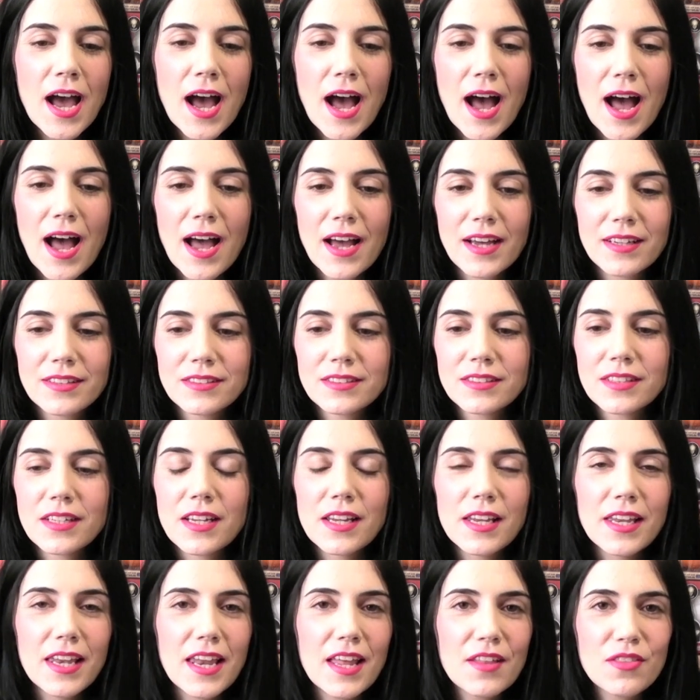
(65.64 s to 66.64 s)

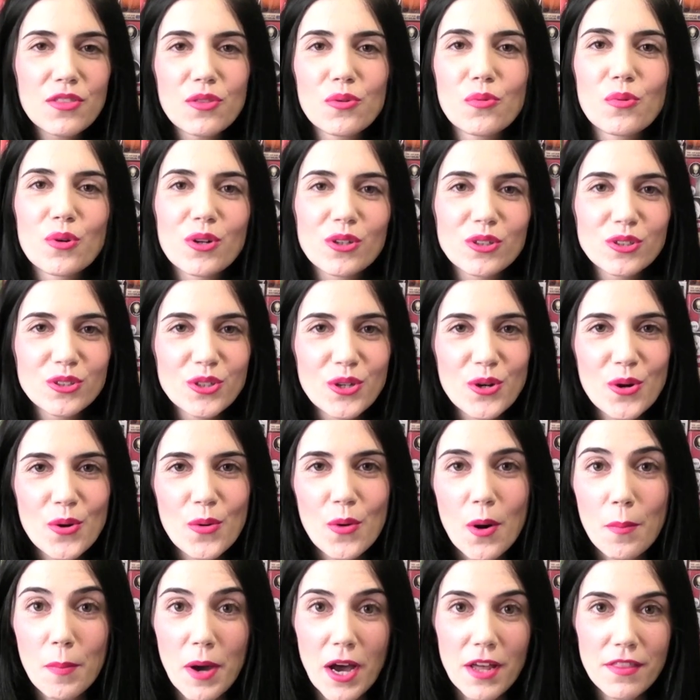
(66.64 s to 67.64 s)
and let the world
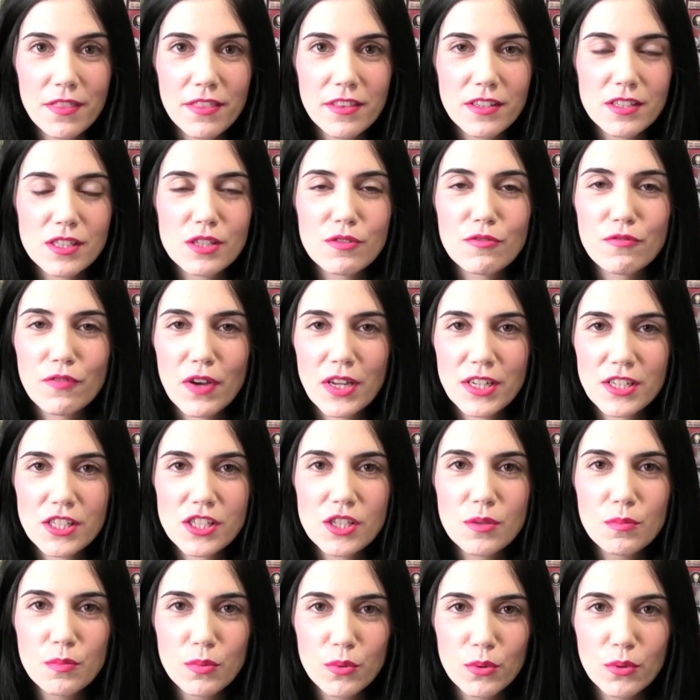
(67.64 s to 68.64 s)
know about this
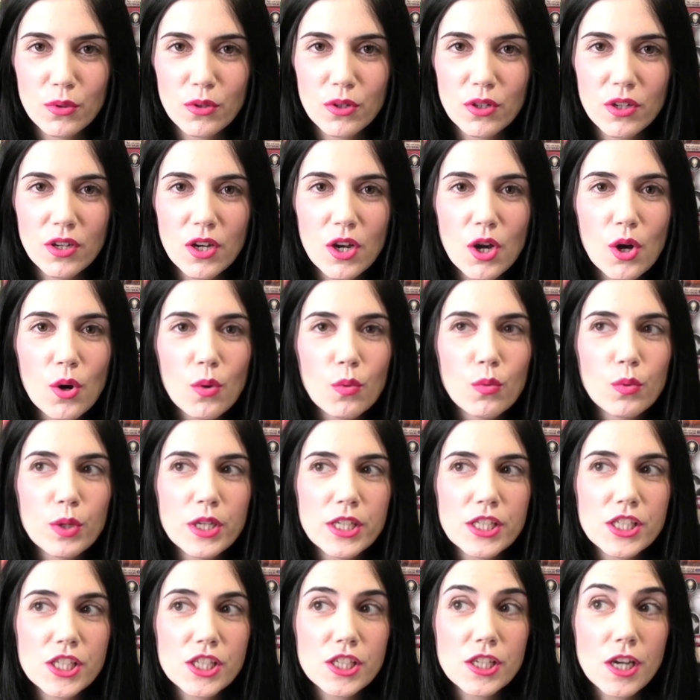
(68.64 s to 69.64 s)
fantasy book,
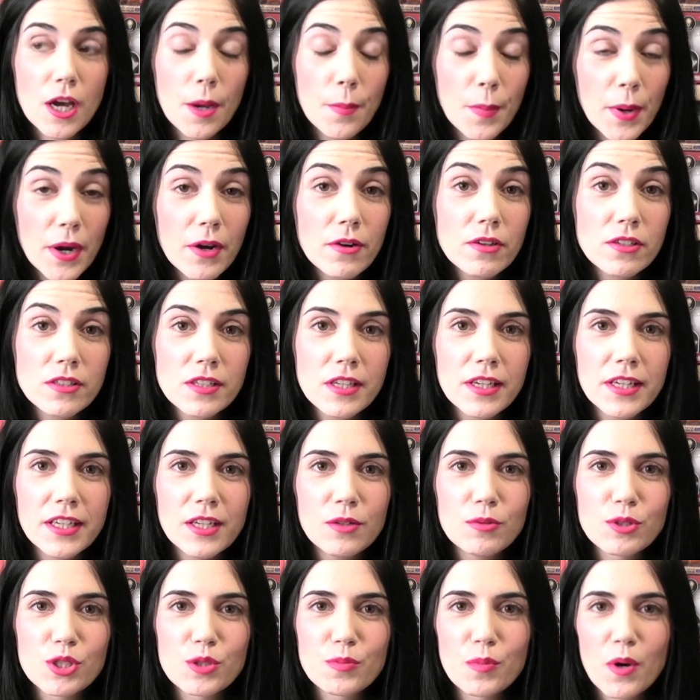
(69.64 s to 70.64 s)
which
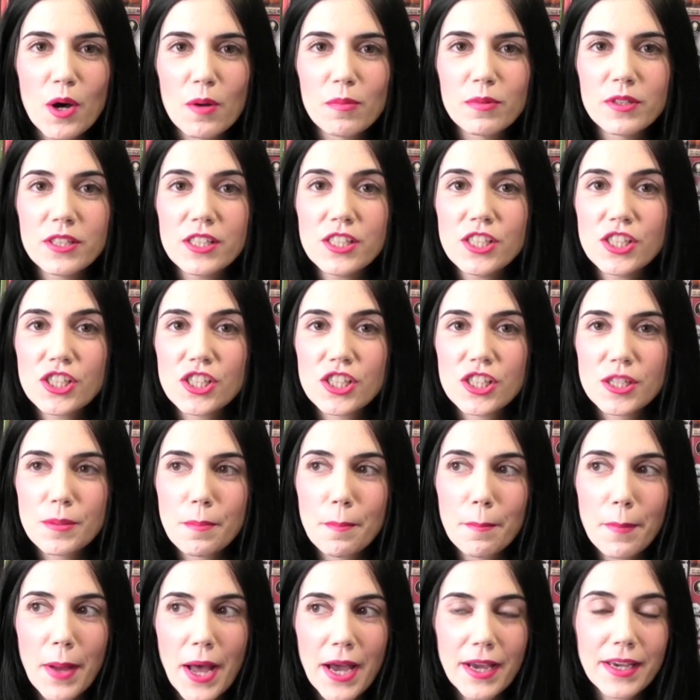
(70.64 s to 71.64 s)
apparently was published
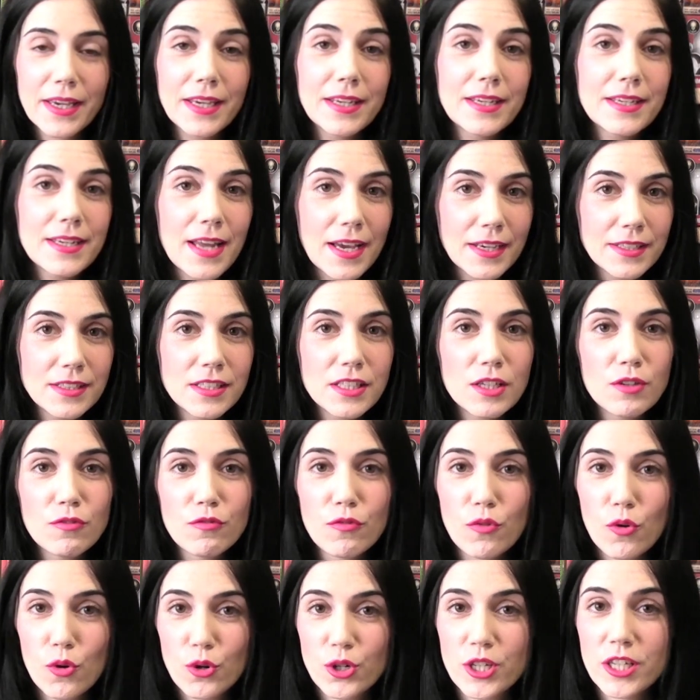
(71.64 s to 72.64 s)
back in
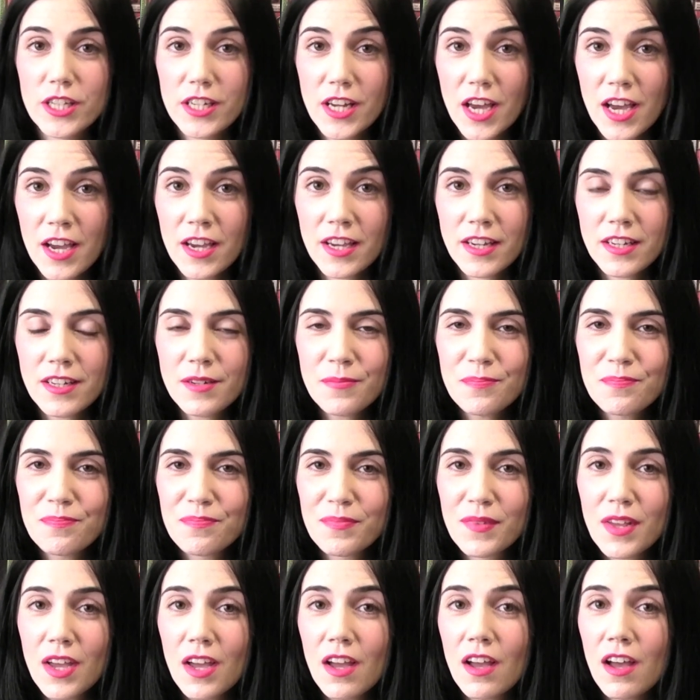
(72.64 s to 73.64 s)
1949
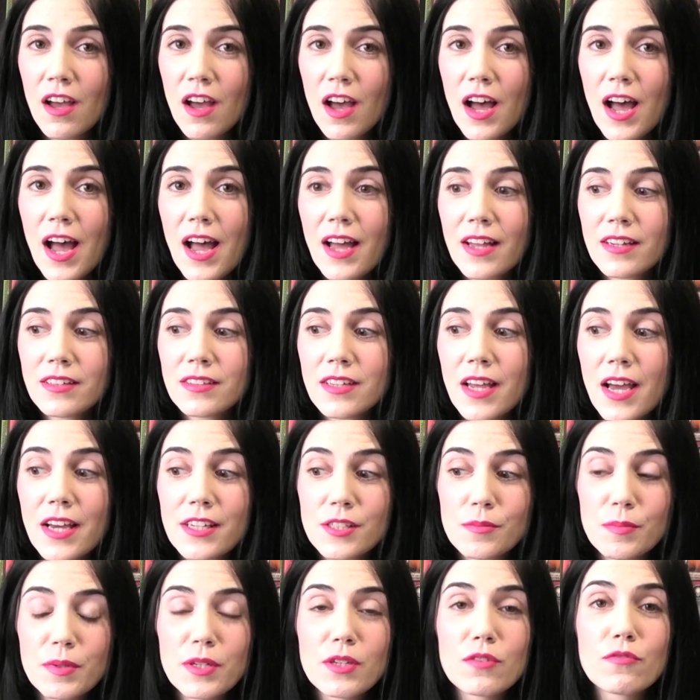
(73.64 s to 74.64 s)
and
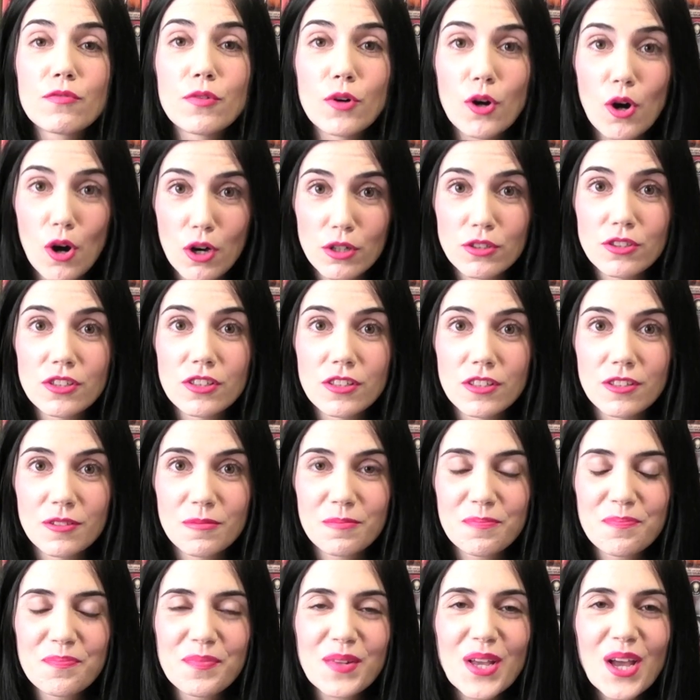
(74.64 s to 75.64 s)
has been
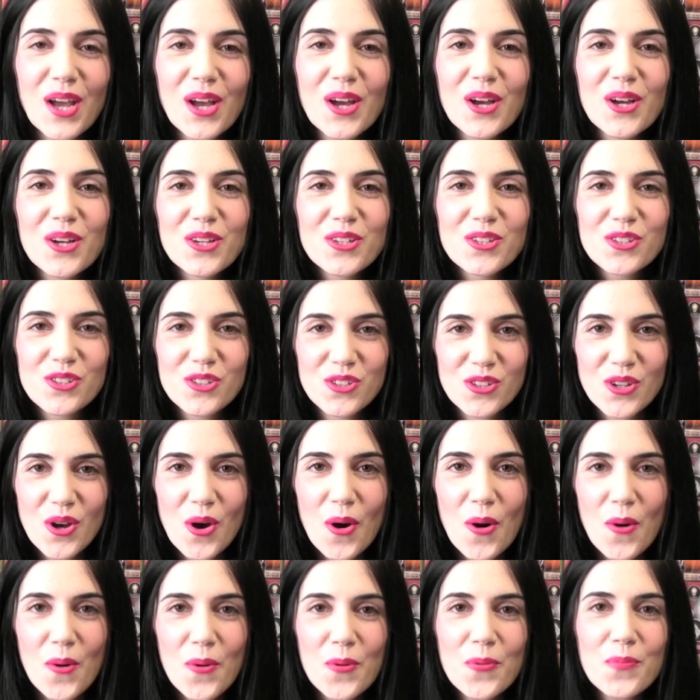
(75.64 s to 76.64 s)
forgotten.
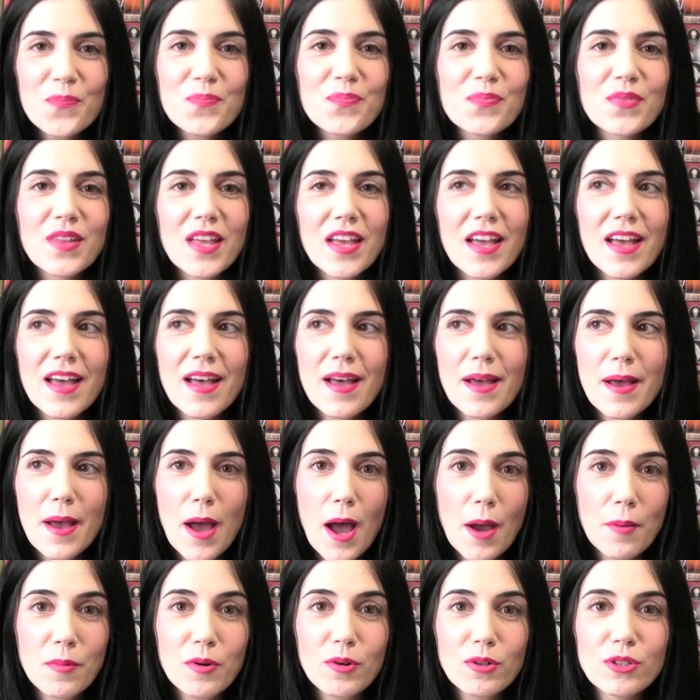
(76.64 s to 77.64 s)
So
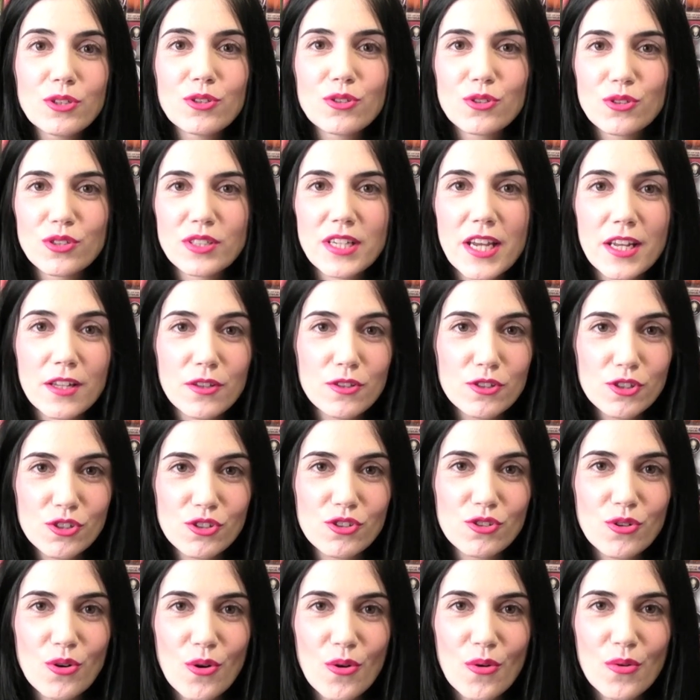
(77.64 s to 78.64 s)
I'm going to tell the
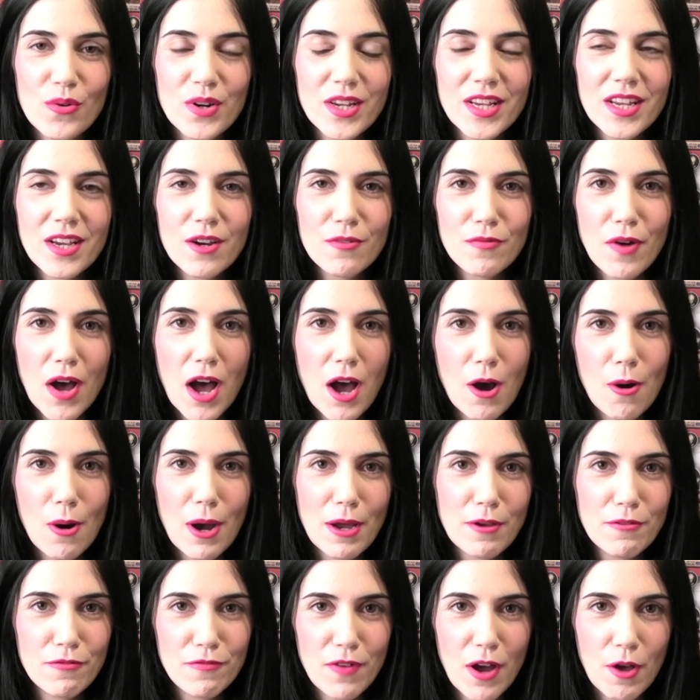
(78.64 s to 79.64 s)
story of how
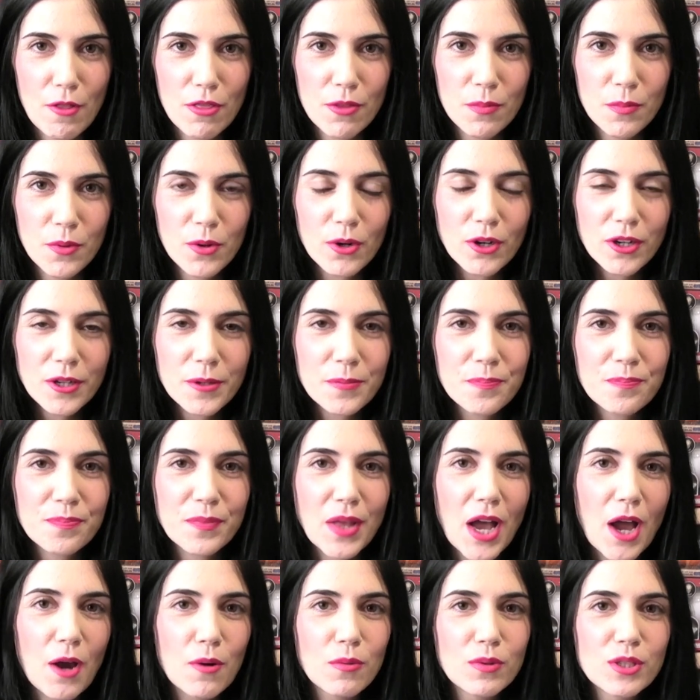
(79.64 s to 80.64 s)
I found the book.
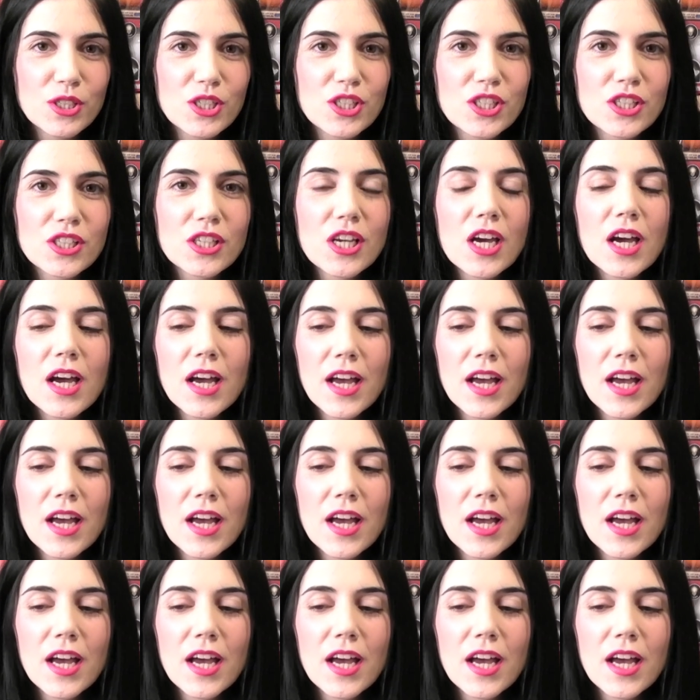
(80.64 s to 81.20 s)
I was